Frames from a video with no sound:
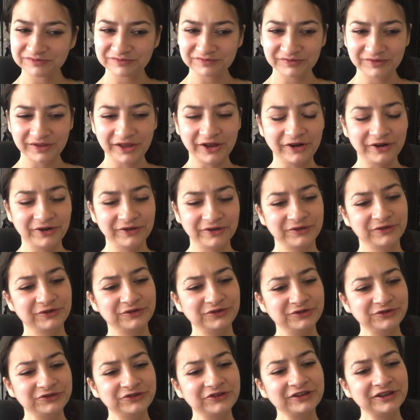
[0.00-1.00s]
they're they're
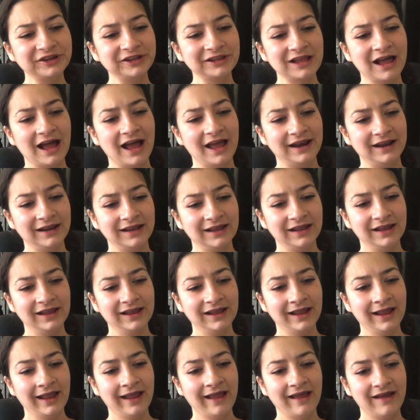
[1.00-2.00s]
usually a lot
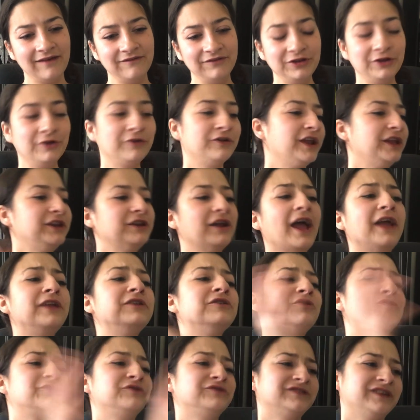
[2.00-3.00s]
heavier. And I, I know
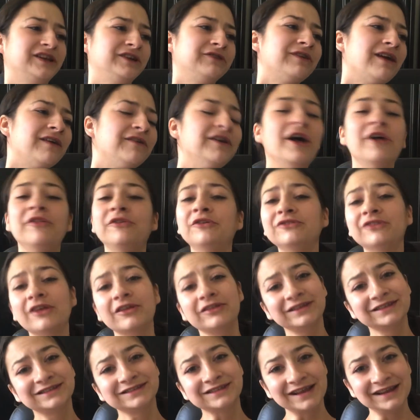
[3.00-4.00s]
there's like there's all
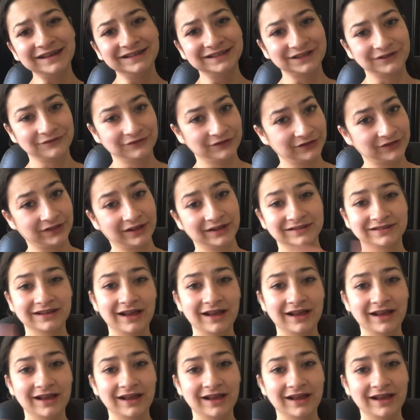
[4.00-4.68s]
these scientific things.